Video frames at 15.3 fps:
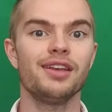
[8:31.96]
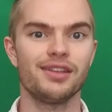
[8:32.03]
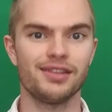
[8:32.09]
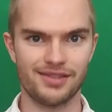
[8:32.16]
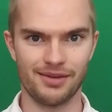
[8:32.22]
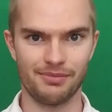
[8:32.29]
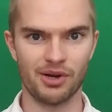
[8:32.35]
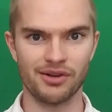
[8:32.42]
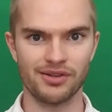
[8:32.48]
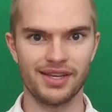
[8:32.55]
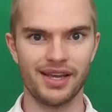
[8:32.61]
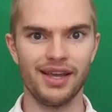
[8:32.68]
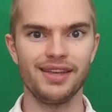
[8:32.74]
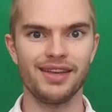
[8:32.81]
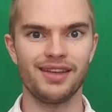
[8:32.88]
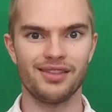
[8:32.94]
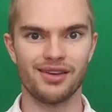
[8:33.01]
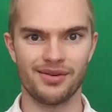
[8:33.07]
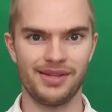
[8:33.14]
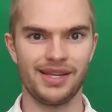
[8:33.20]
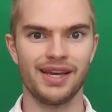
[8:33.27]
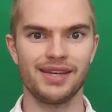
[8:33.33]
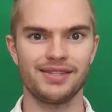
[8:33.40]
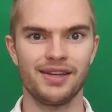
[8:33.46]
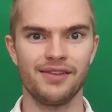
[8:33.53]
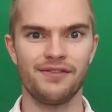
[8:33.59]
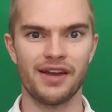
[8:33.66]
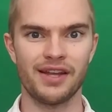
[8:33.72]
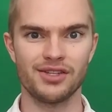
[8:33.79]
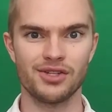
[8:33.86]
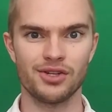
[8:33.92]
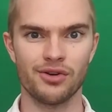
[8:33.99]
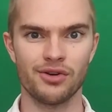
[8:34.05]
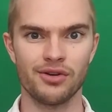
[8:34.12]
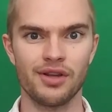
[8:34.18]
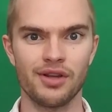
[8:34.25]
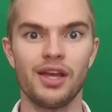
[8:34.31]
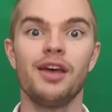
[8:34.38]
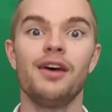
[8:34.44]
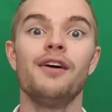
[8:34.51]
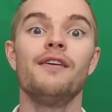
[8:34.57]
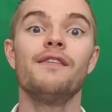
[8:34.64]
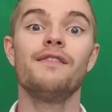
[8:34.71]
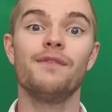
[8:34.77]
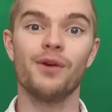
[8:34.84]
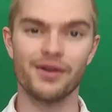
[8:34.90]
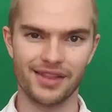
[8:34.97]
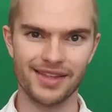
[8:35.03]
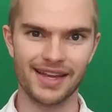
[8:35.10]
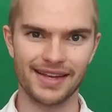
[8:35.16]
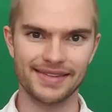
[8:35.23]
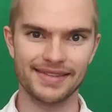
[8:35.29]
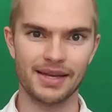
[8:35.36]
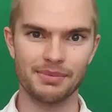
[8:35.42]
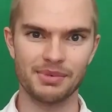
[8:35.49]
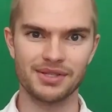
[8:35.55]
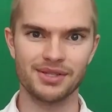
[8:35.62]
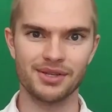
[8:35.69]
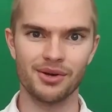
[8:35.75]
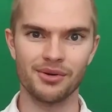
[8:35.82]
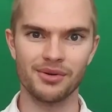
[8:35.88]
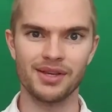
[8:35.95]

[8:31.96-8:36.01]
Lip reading: to partake in their next adventure. Or the next episode.